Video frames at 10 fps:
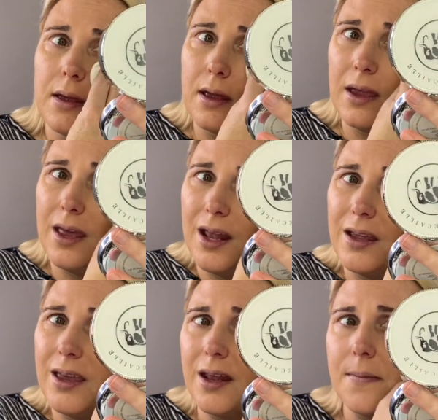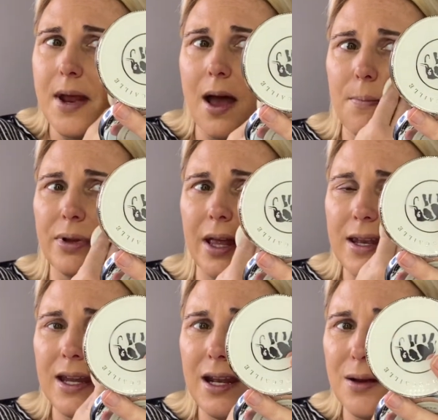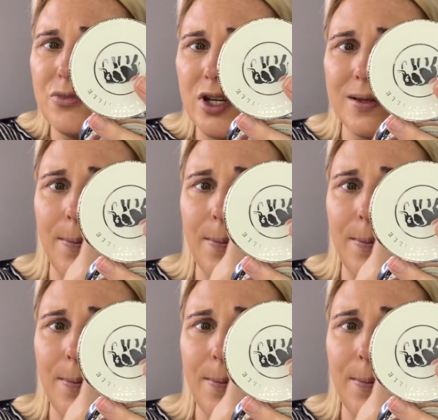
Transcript: and again, I'm not blending, I'm just